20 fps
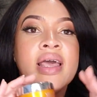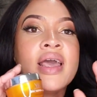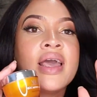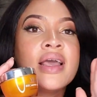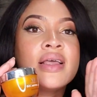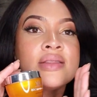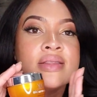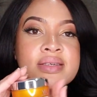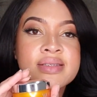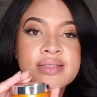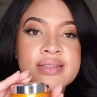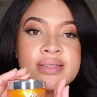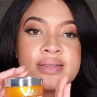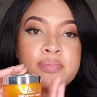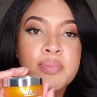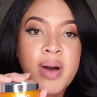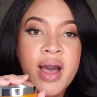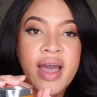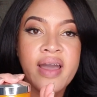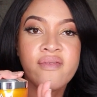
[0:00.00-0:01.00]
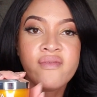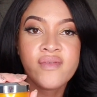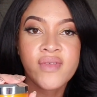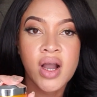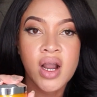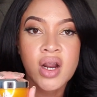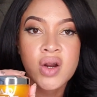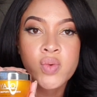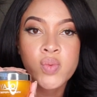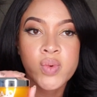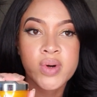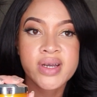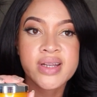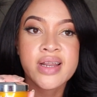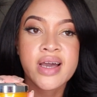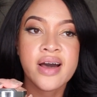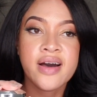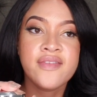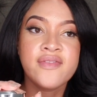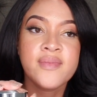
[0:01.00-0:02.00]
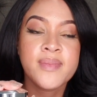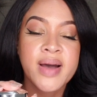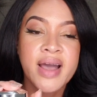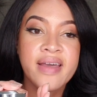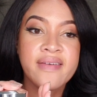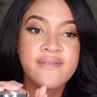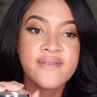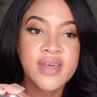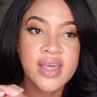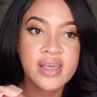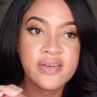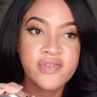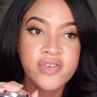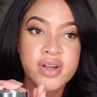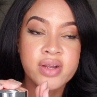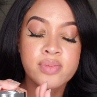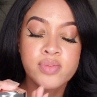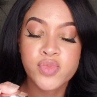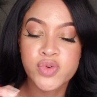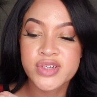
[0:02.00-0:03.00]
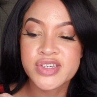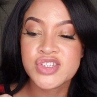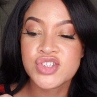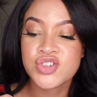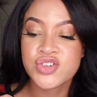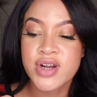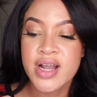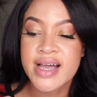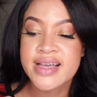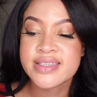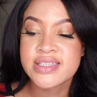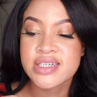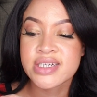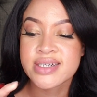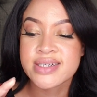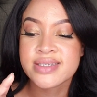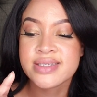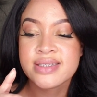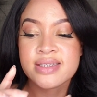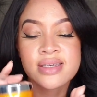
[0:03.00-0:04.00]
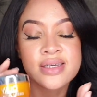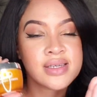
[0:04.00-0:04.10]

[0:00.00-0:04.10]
and this is by far one of my favorite moisturizers.